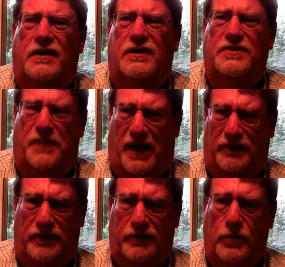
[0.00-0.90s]

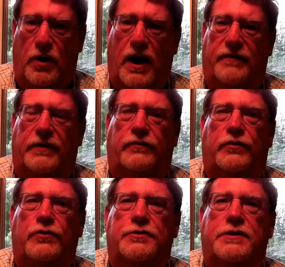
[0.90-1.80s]
spouses who are having
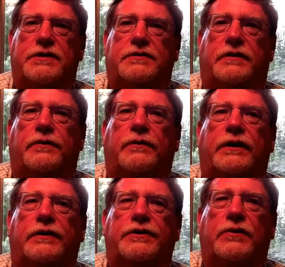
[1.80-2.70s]
surgery. So
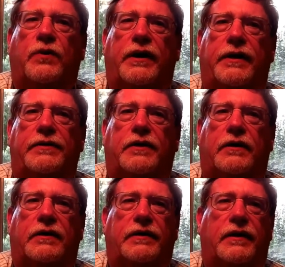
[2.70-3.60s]
she went in and
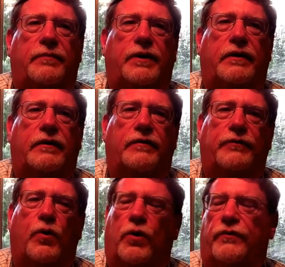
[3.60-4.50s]
talked to them, and of
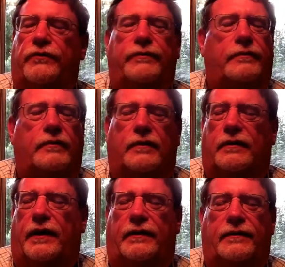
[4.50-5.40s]
course
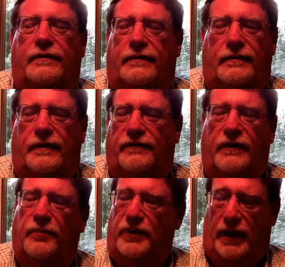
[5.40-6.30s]
that doesn't
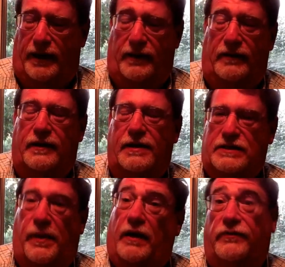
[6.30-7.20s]
apply to
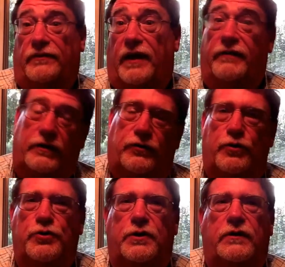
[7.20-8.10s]
spouses having
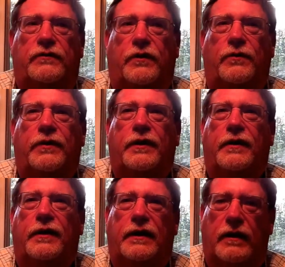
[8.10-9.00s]
surgery. So
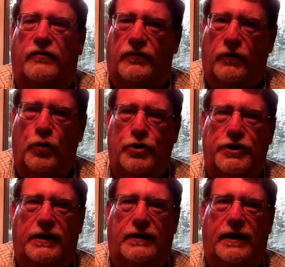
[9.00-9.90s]
yes, of course
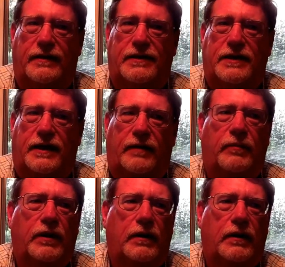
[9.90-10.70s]
she can take the time.